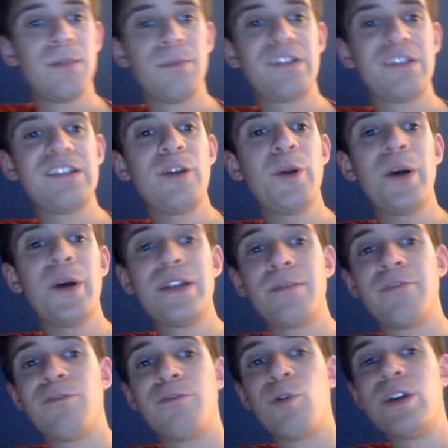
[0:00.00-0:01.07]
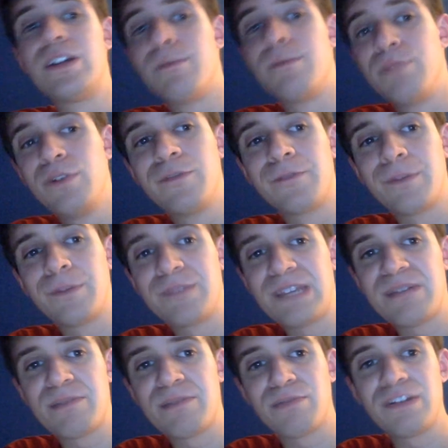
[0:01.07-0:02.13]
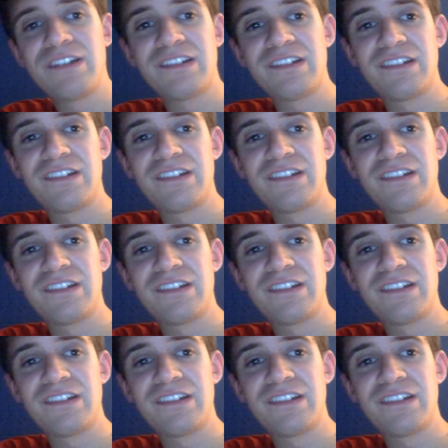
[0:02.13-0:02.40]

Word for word: Mysterio ended up avoiding a boot from Damian Priest.